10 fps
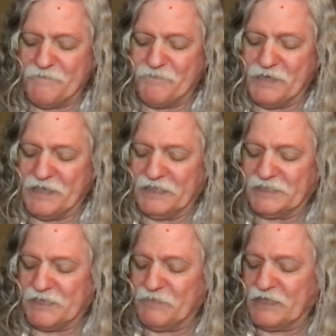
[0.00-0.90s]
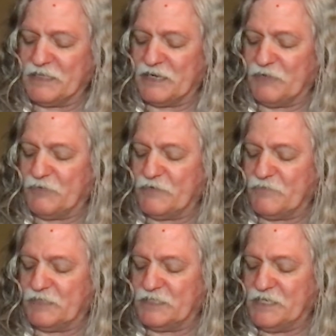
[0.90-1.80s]
being something that I wouldn't
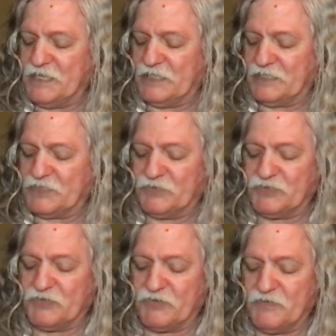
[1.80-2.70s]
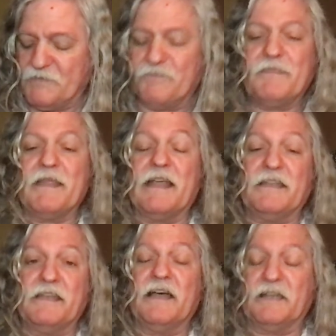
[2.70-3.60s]
want to eat. I soldiered through it and
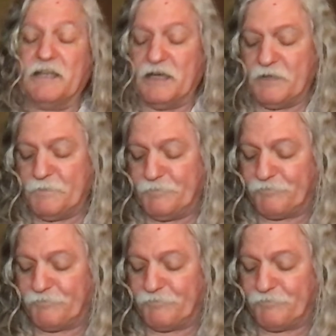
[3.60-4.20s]
did not die.